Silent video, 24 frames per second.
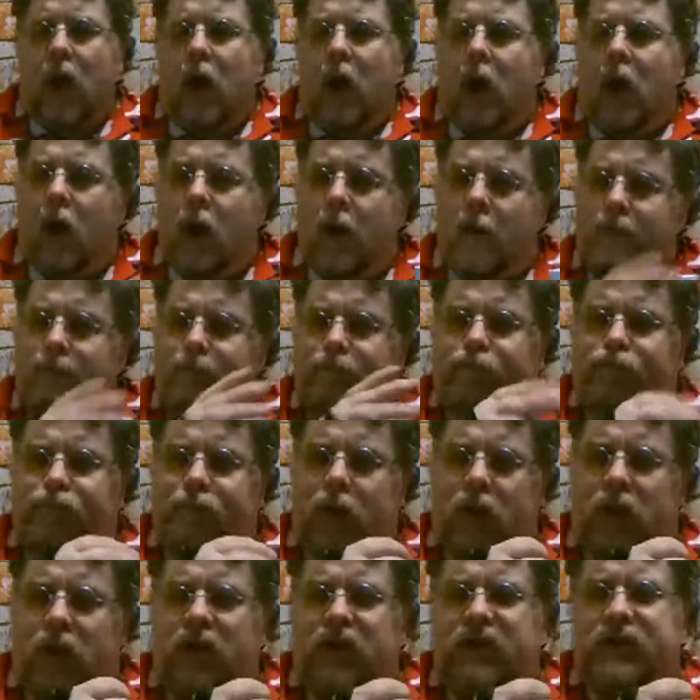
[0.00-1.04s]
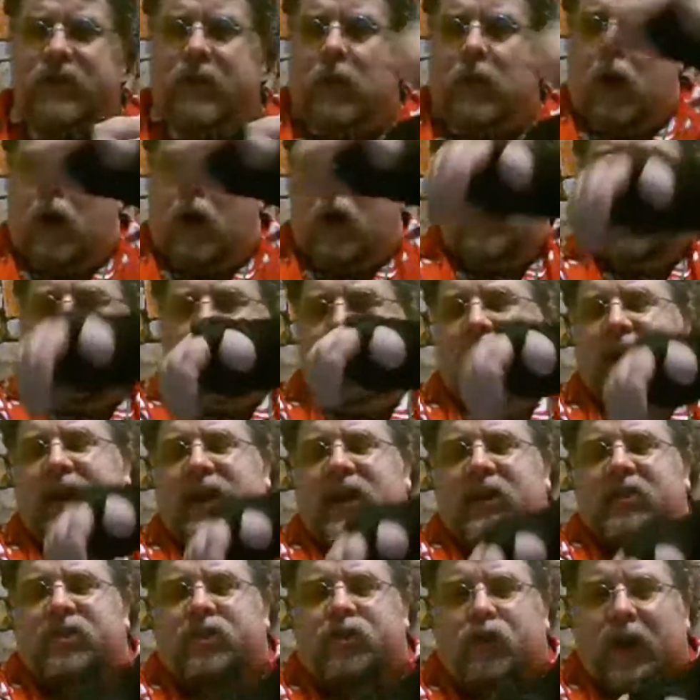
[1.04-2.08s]
Are you
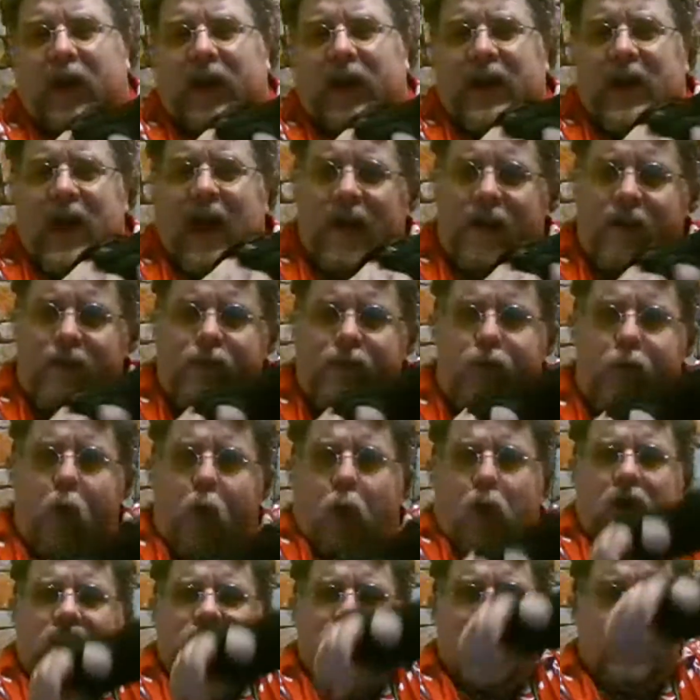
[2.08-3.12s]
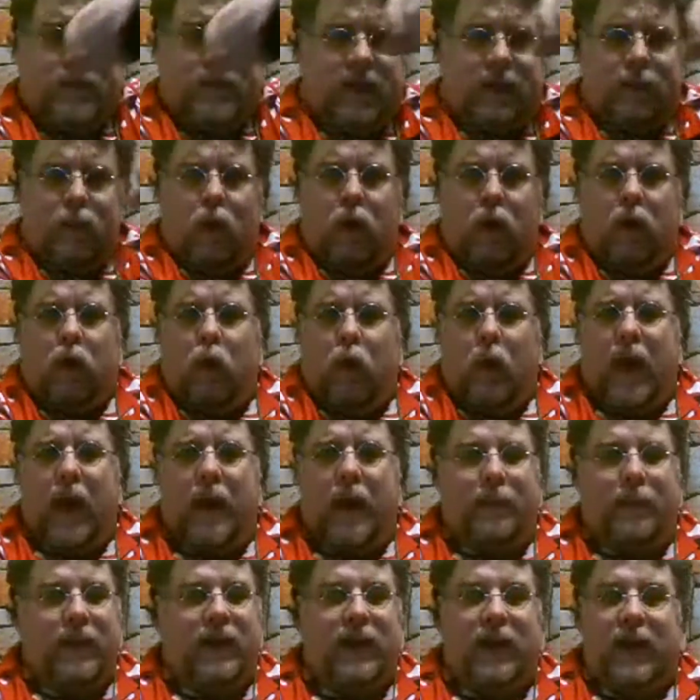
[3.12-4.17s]
thinking straight knife or something more
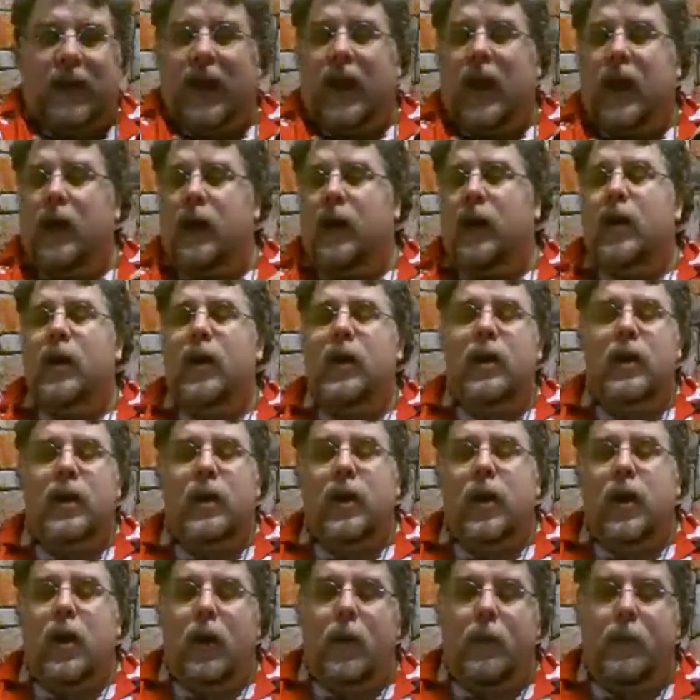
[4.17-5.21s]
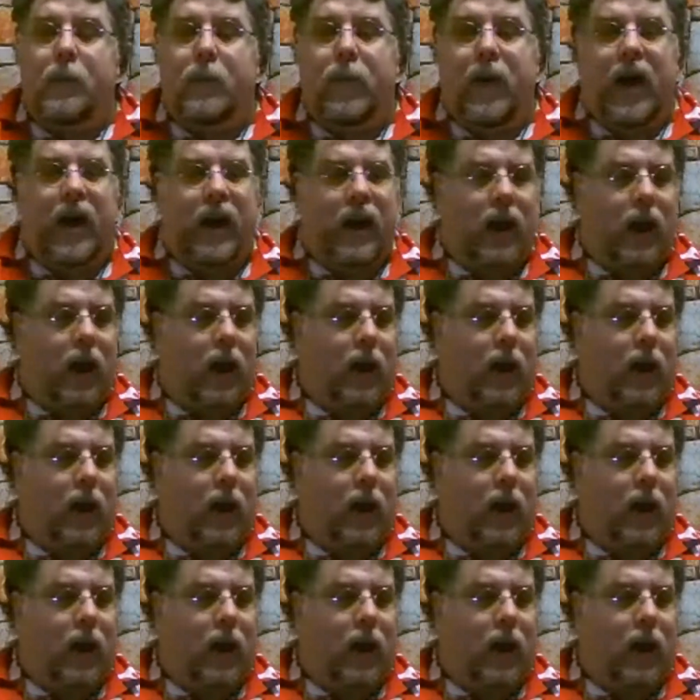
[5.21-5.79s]
karambity? But